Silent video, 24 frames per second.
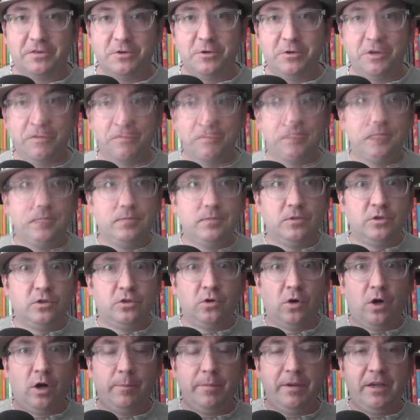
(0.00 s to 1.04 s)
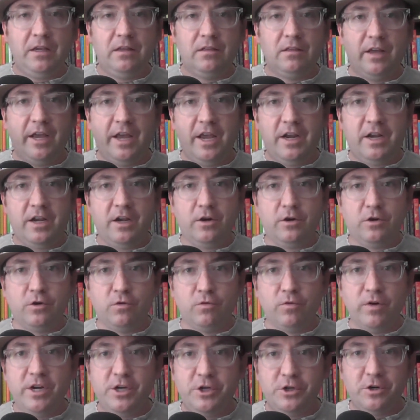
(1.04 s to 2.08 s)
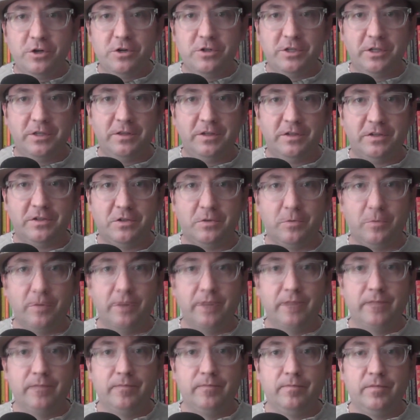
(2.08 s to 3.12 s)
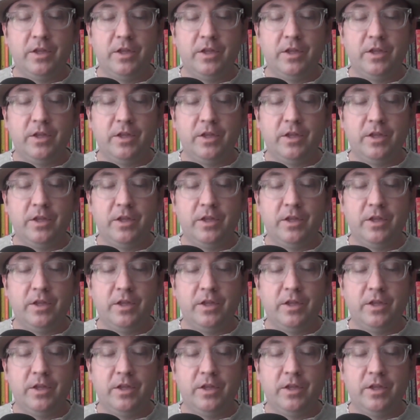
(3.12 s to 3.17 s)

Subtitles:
two different zombie-like creatures in this story.